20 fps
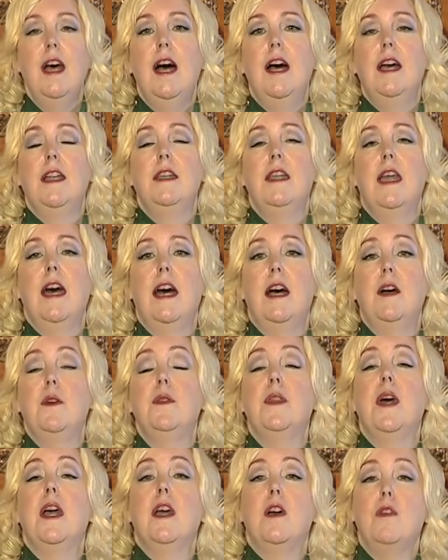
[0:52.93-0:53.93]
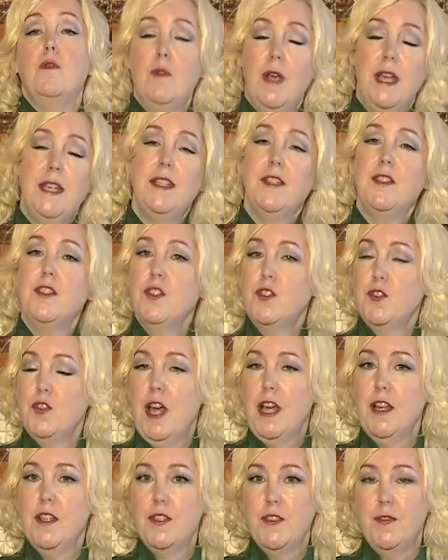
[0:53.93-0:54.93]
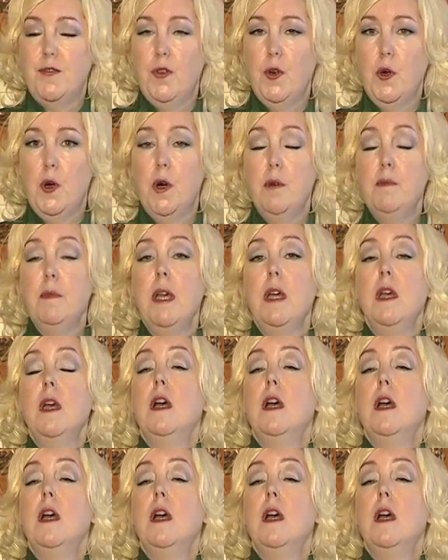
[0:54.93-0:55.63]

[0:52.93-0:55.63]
and now they are ready to transform.